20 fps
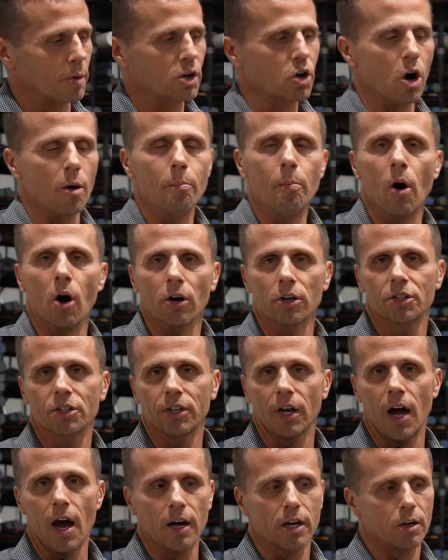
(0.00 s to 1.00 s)
we call bar
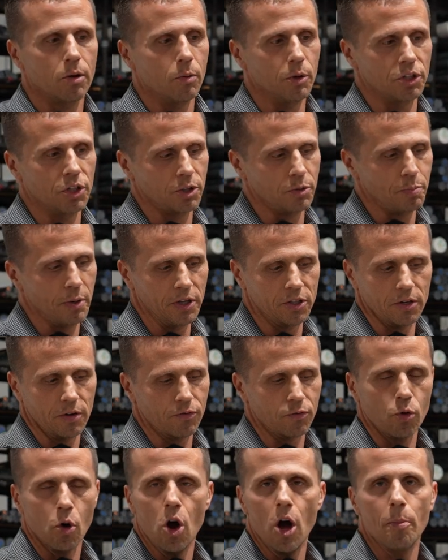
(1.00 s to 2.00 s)
stock, which is a piece
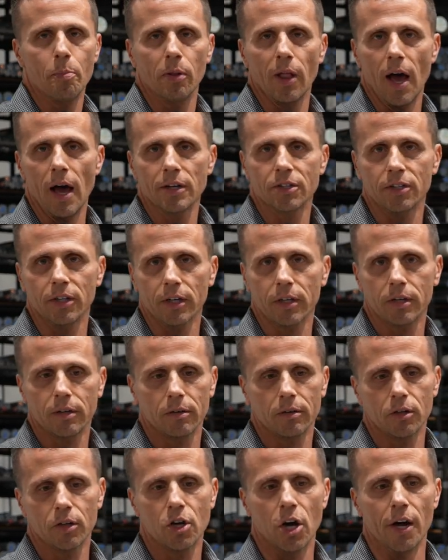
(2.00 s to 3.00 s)
of raw plastic
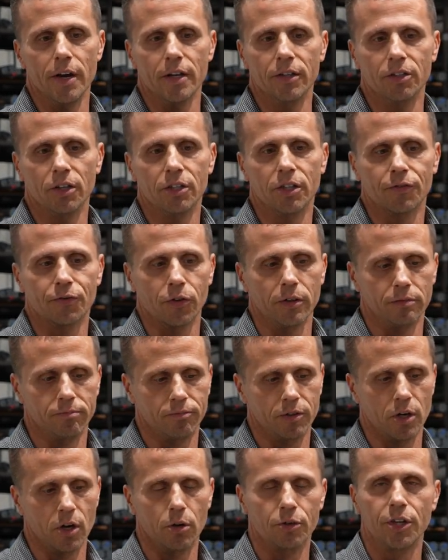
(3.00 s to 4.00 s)
cut into
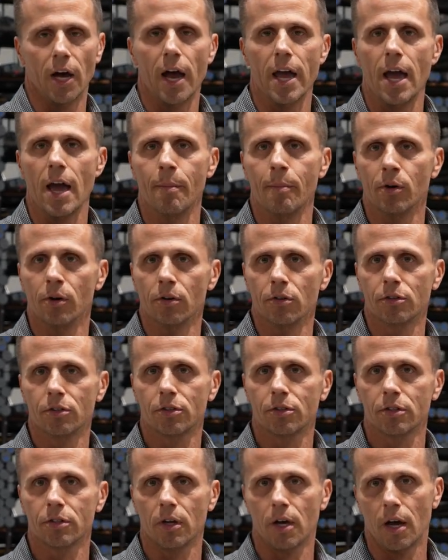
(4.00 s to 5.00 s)
different,
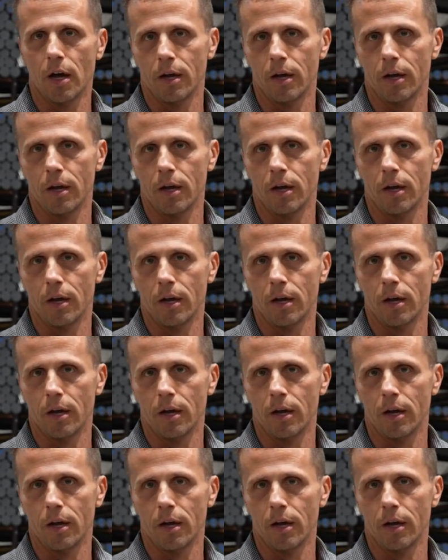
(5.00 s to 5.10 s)
diameters